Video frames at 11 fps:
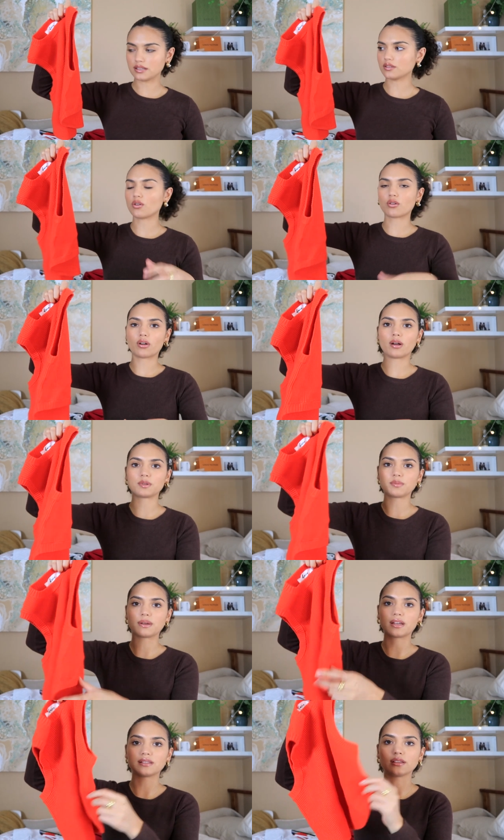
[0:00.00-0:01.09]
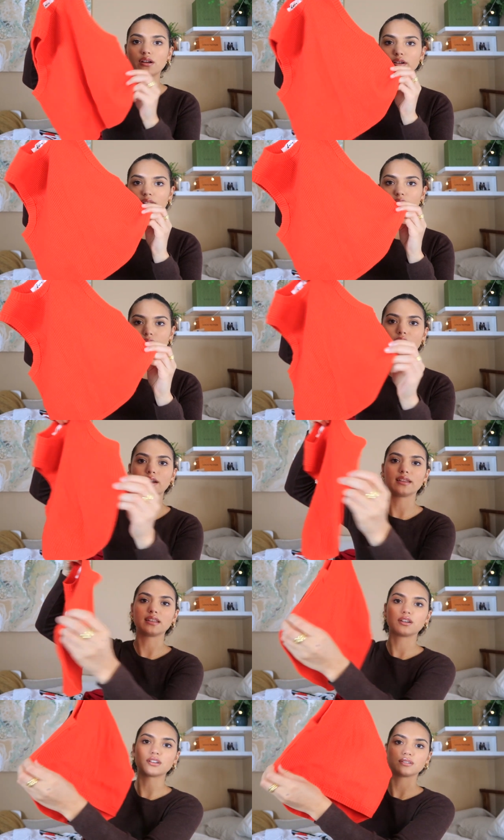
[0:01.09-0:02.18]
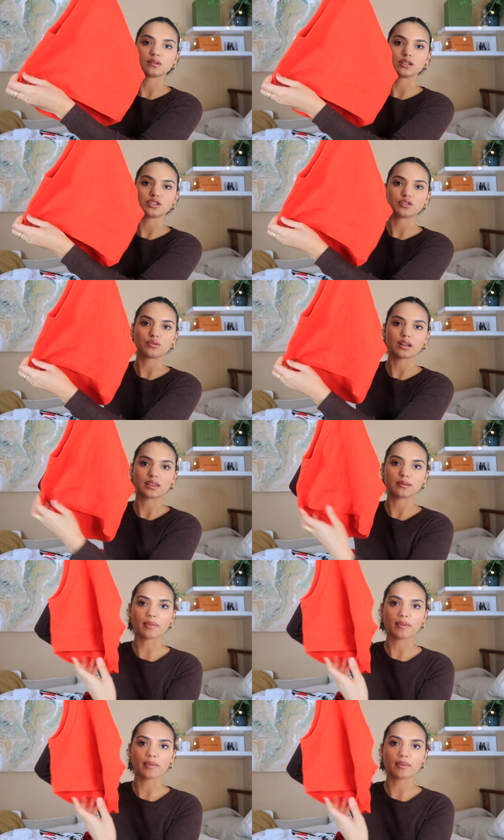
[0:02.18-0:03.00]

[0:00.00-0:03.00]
It's all cropped, but it's longer at the front and then it goes really short at the